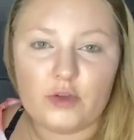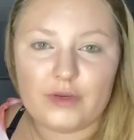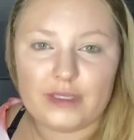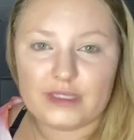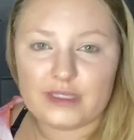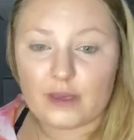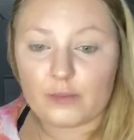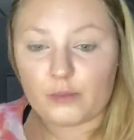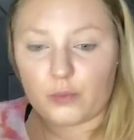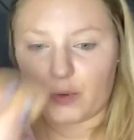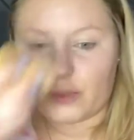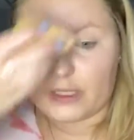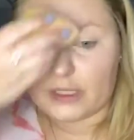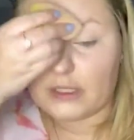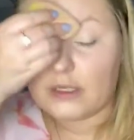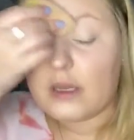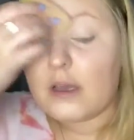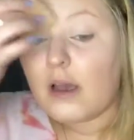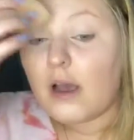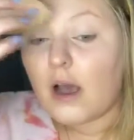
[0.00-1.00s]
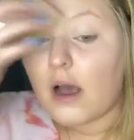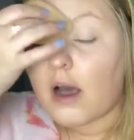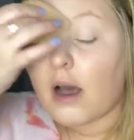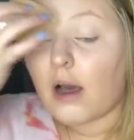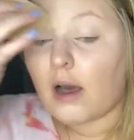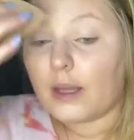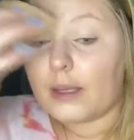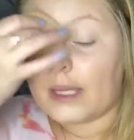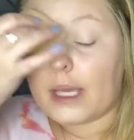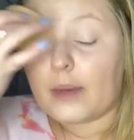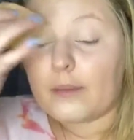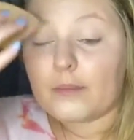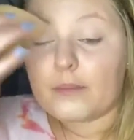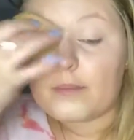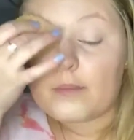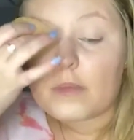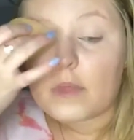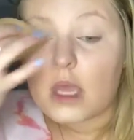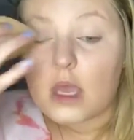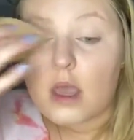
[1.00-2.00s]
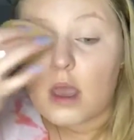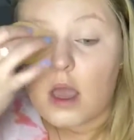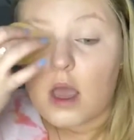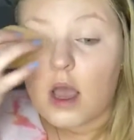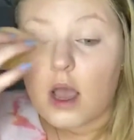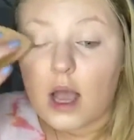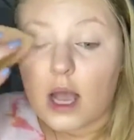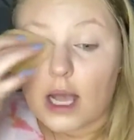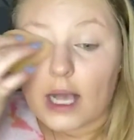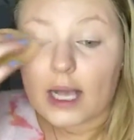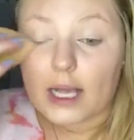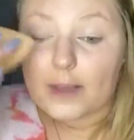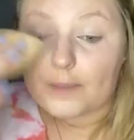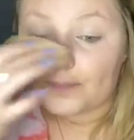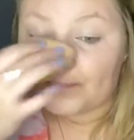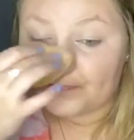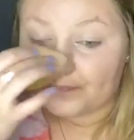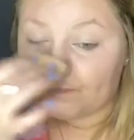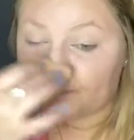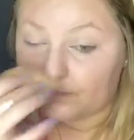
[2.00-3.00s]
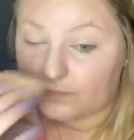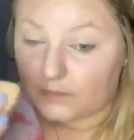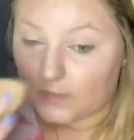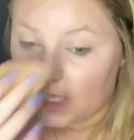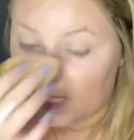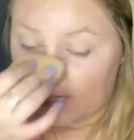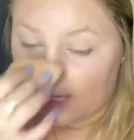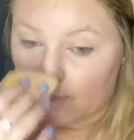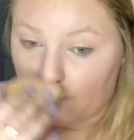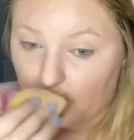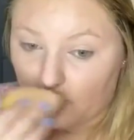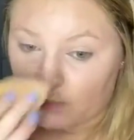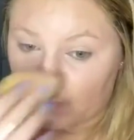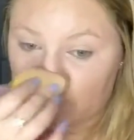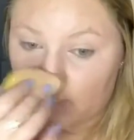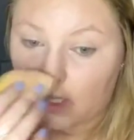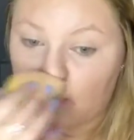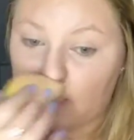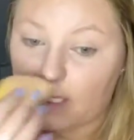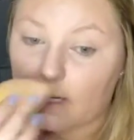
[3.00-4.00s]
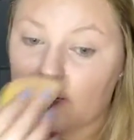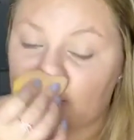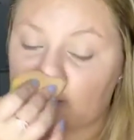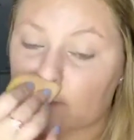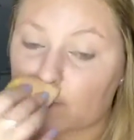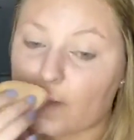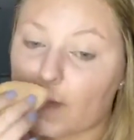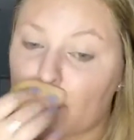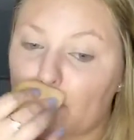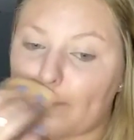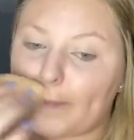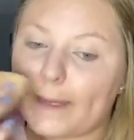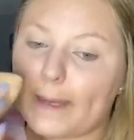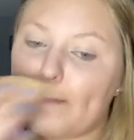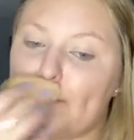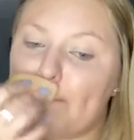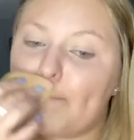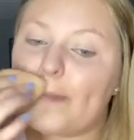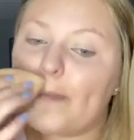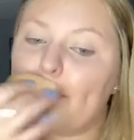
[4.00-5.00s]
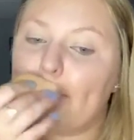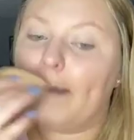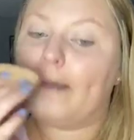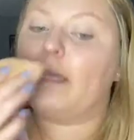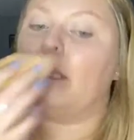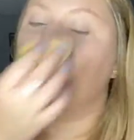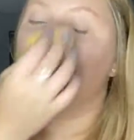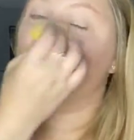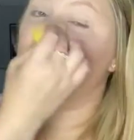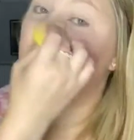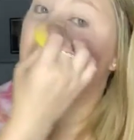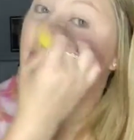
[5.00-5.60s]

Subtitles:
at some point on them. And then post on here as well. But I'm not going to do my